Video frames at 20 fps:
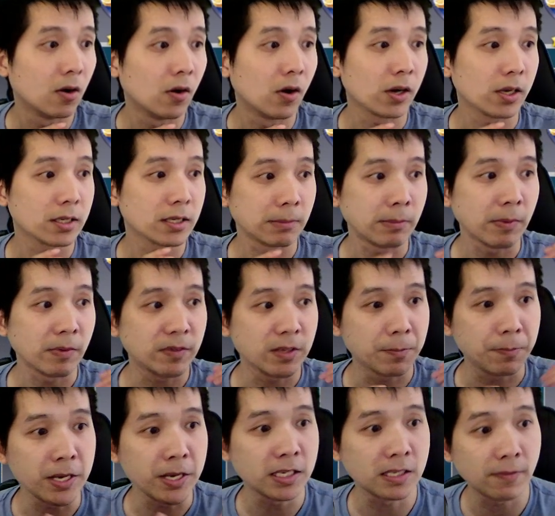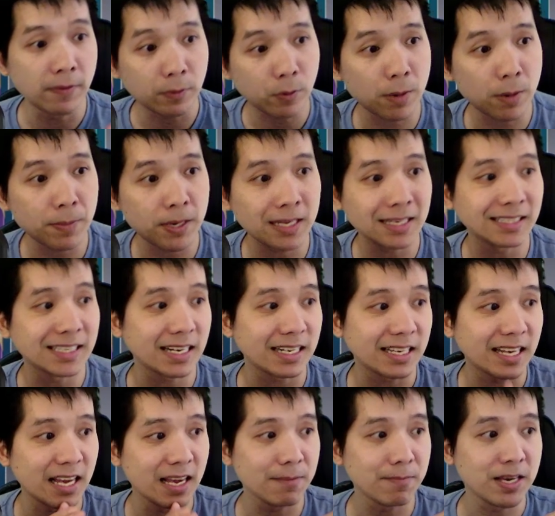some of the piece of equipment that
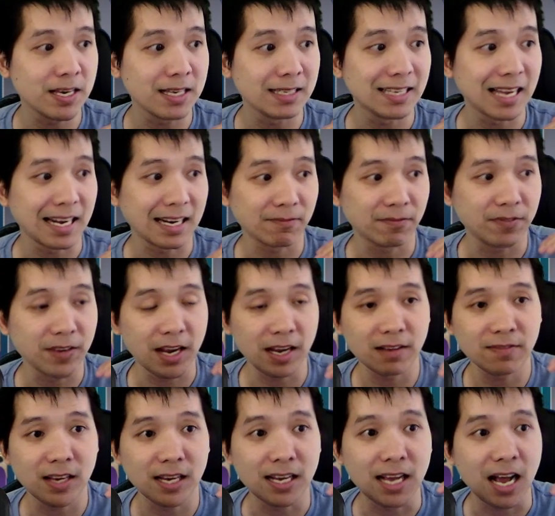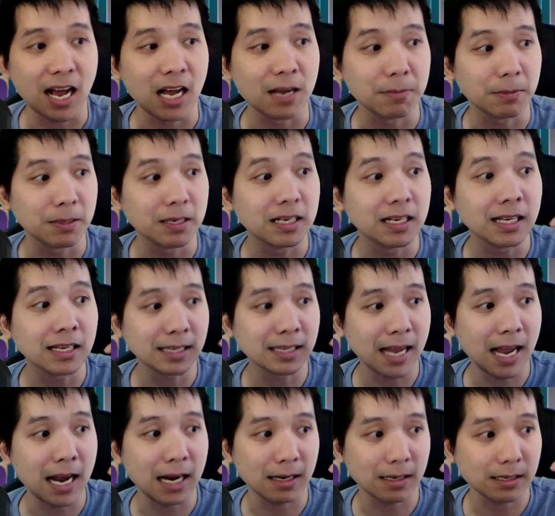gave me that very, very high
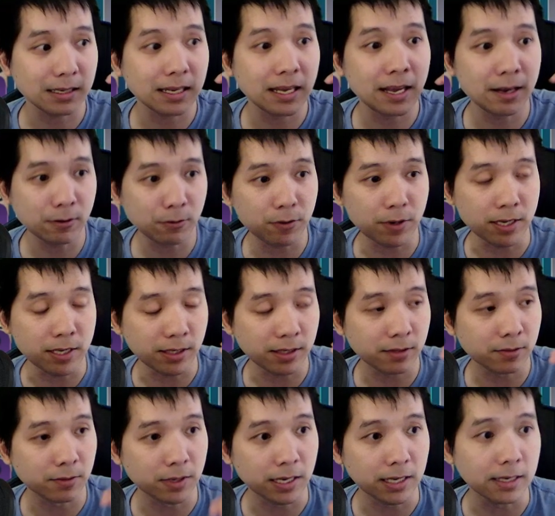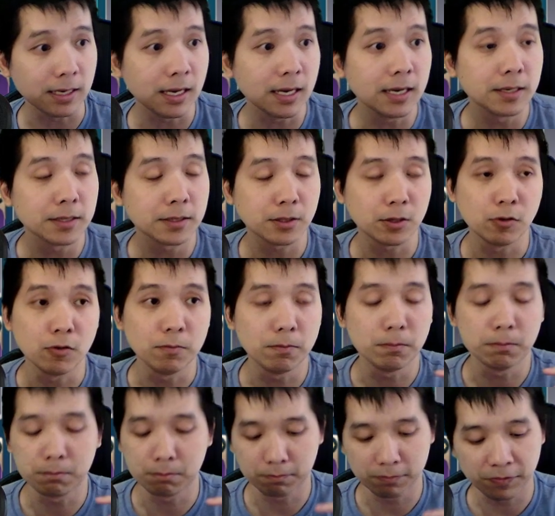attack increase, right? So
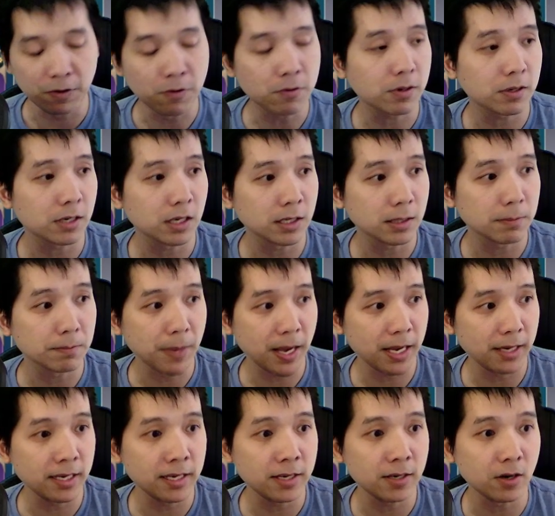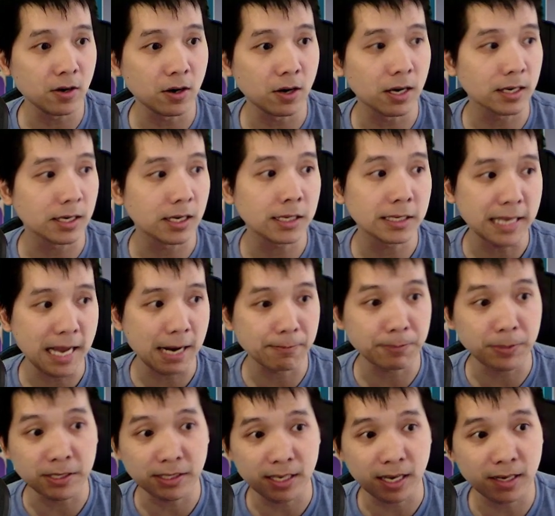focus mainly on attack
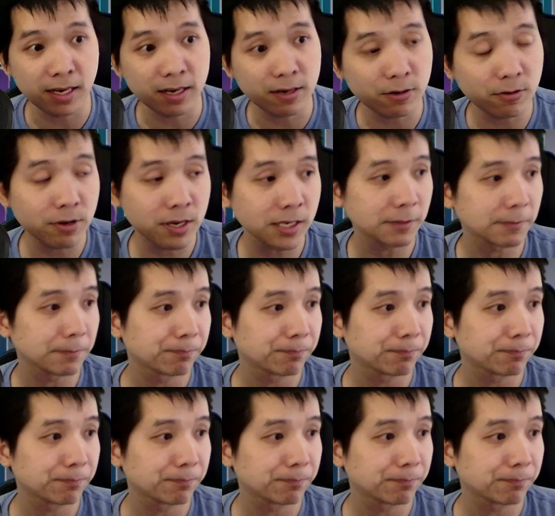percent increase